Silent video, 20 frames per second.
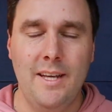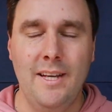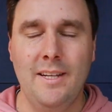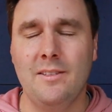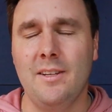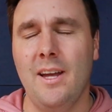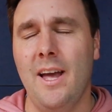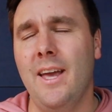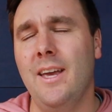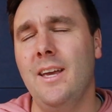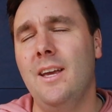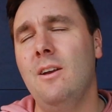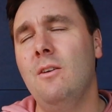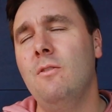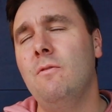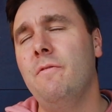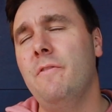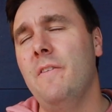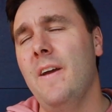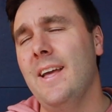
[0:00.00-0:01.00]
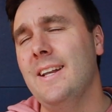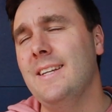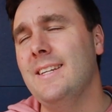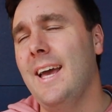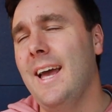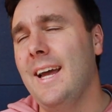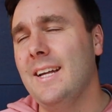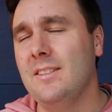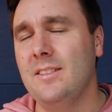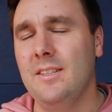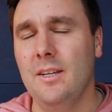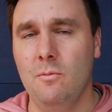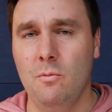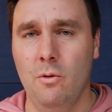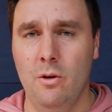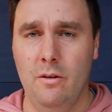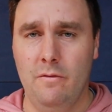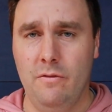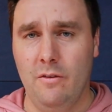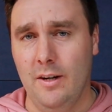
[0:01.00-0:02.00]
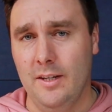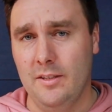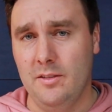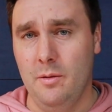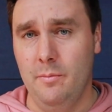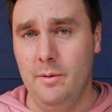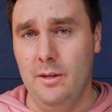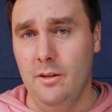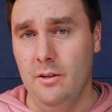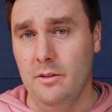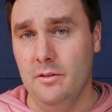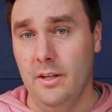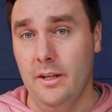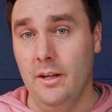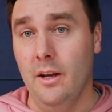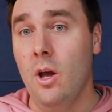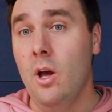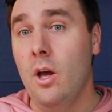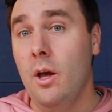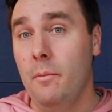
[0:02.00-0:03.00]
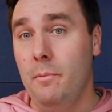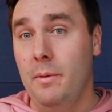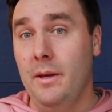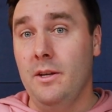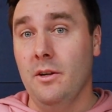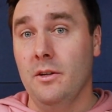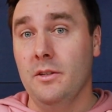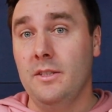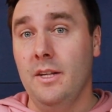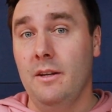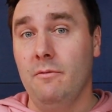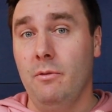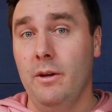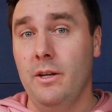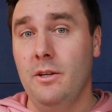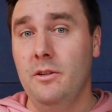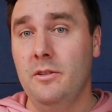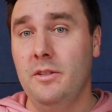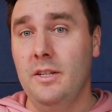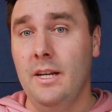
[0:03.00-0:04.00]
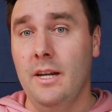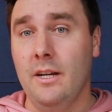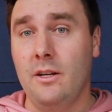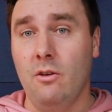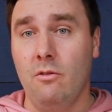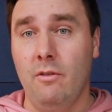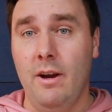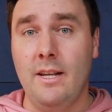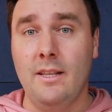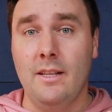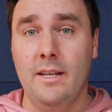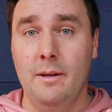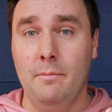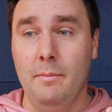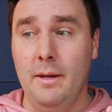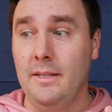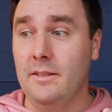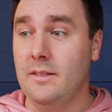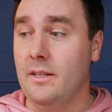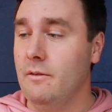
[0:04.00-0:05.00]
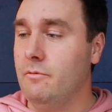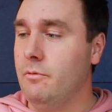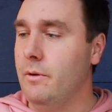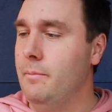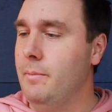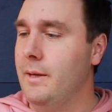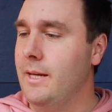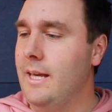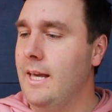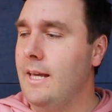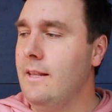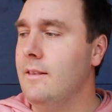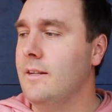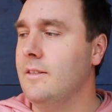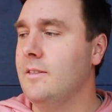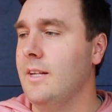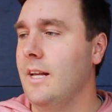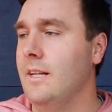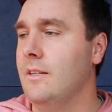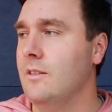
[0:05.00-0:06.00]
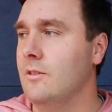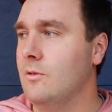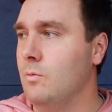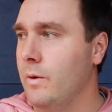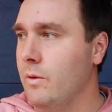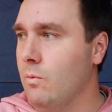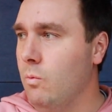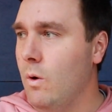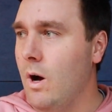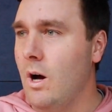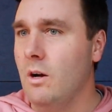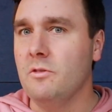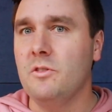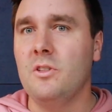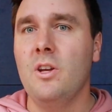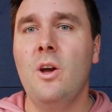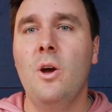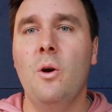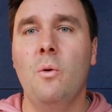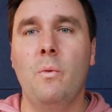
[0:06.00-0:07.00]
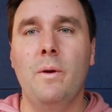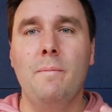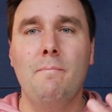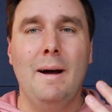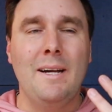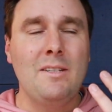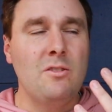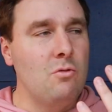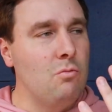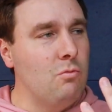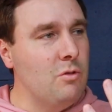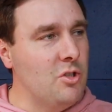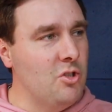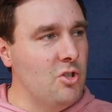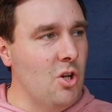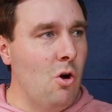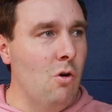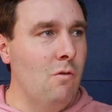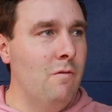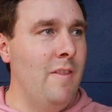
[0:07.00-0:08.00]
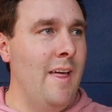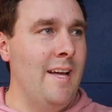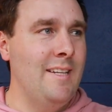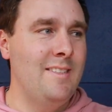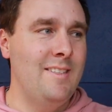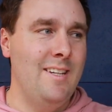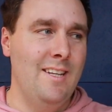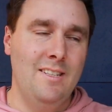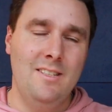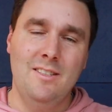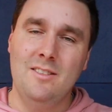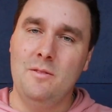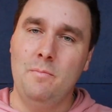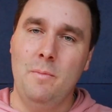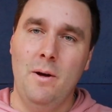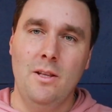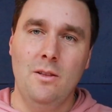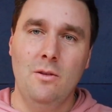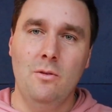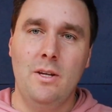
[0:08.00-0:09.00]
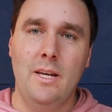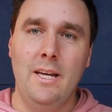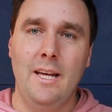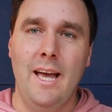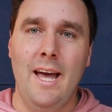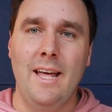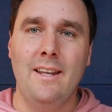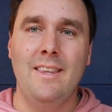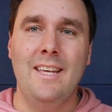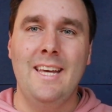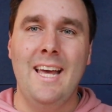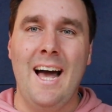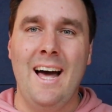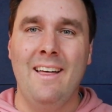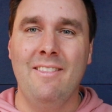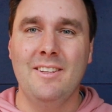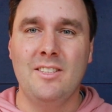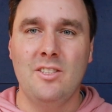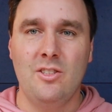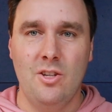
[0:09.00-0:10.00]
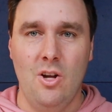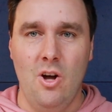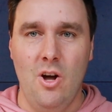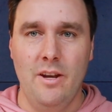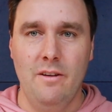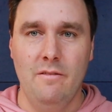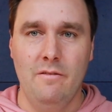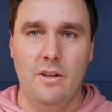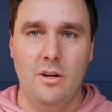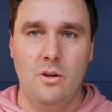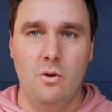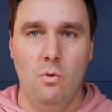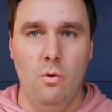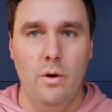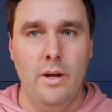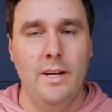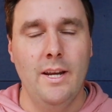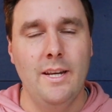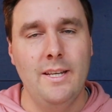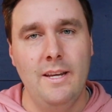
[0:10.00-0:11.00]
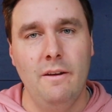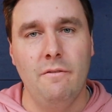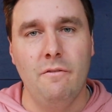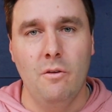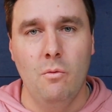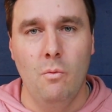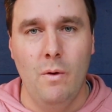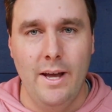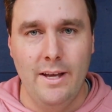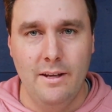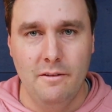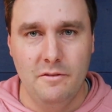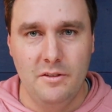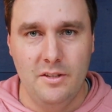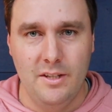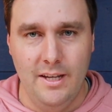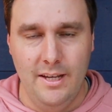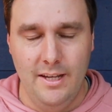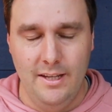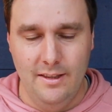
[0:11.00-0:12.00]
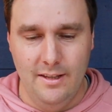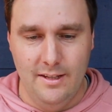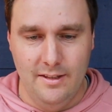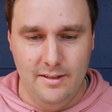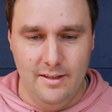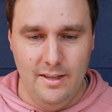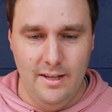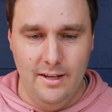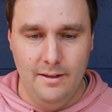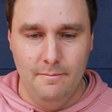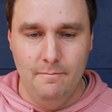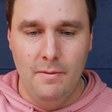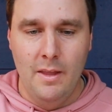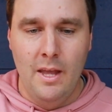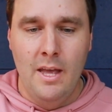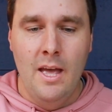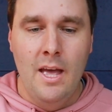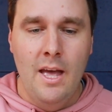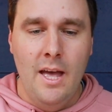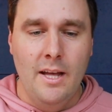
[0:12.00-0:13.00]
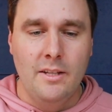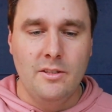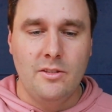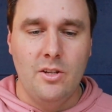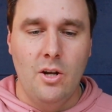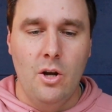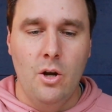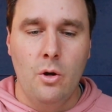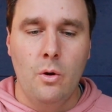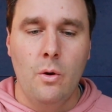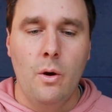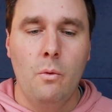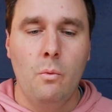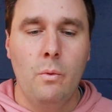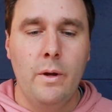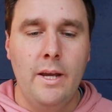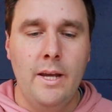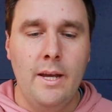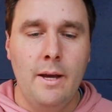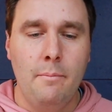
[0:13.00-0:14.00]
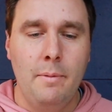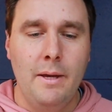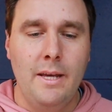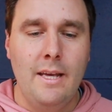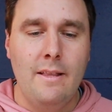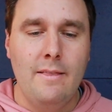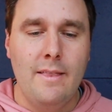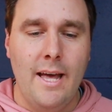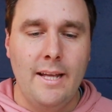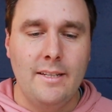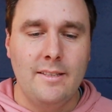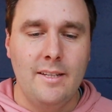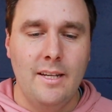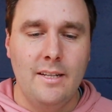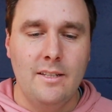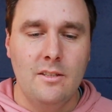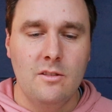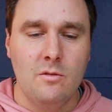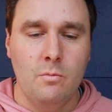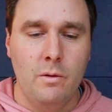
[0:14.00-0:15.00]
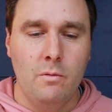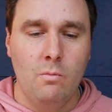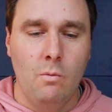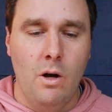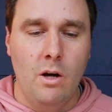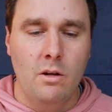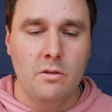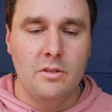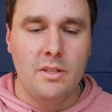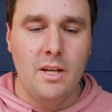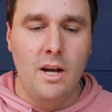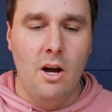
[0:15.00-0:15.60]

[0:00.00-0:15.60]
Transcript: is a fantastic word for us to be using, because if we're using it correctly, it means that if we begin the sentence with whilst, we must resolve that sentence by looking at the other side of the coin, a different way of seeing this thing. And so we begin that sentence with whilst.